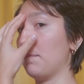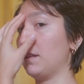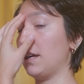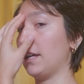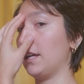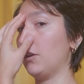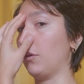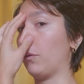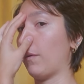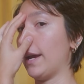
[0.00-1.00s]
plugging
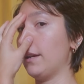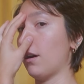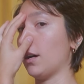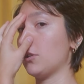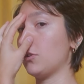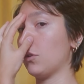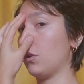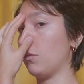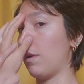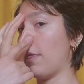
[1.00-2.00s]
your right
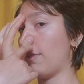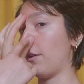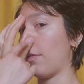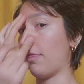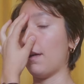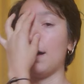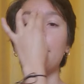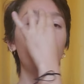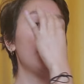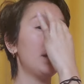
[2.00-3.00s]
nostril with your
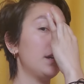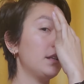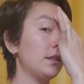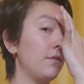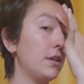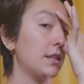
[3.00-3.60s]
thumb, leaving